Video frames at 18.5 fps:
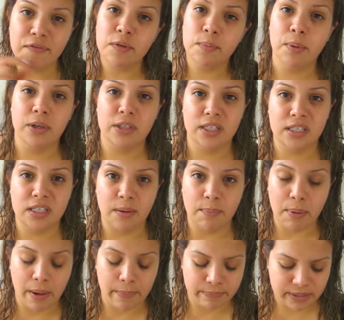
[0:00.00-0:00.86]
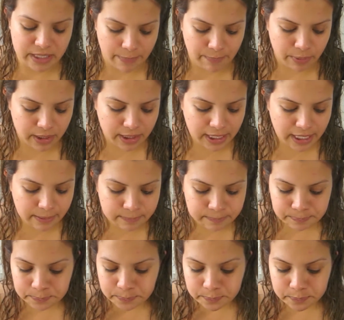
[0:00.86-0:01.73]
to purchase the pump separately.
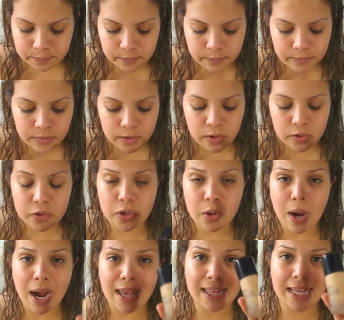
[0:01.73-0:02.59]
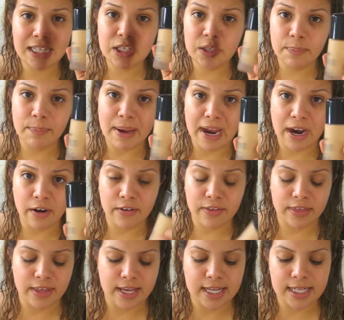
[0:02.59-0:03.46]
So I like to
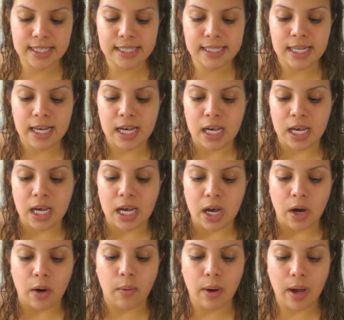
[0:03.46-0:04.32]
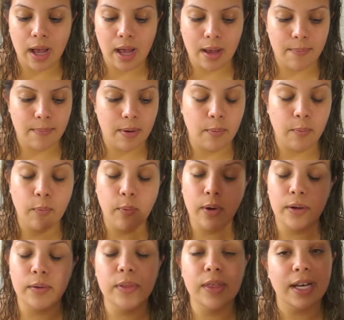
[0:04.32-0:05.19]
pair this.
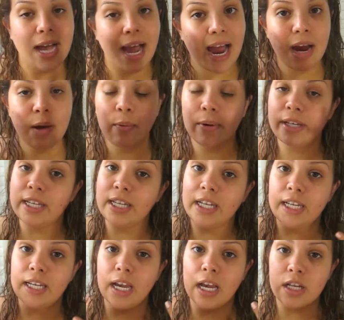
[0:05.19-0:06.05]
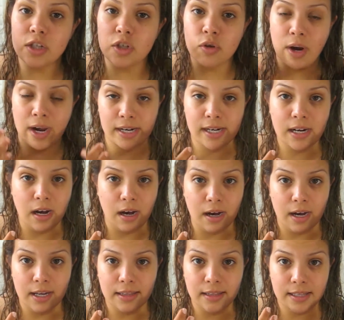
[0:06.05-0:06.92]
The guy, when he tried it
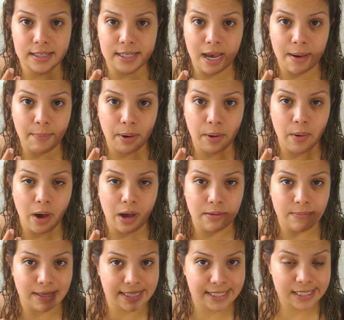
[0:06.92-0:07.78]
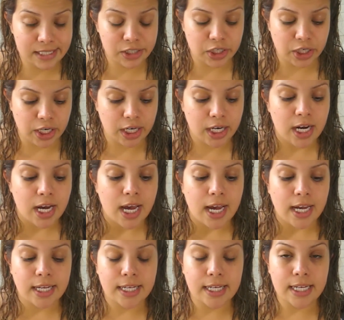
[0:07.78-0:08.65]
on the demo on my sister,
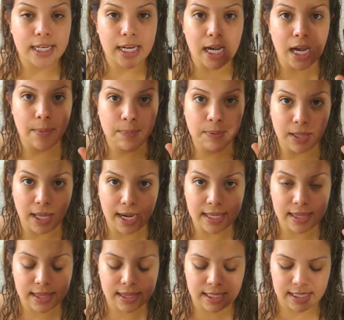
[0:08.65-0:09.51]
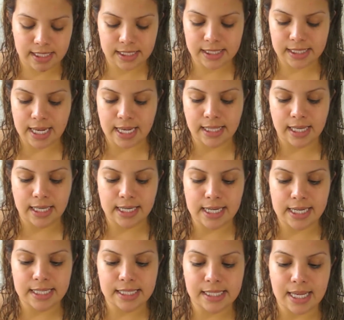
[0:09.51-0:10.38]
he applied this and then
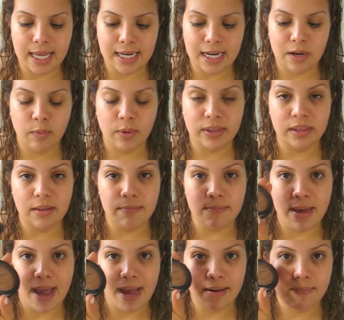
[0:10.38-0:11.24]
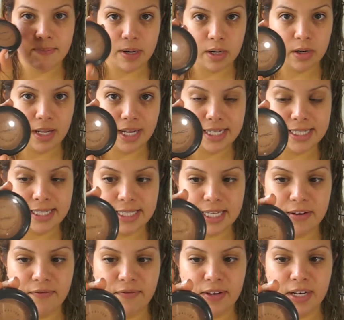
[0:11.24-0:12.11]
he set it with the MAC Mineralize
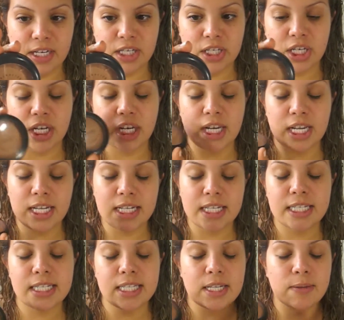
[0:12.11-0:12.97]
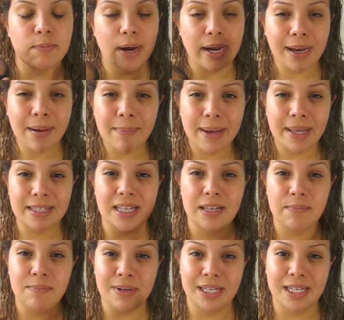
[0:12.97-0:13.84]
Skin Finish. He
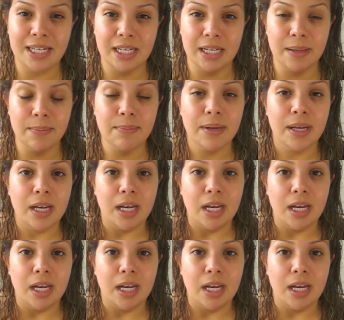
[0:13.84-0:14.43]
recommended medium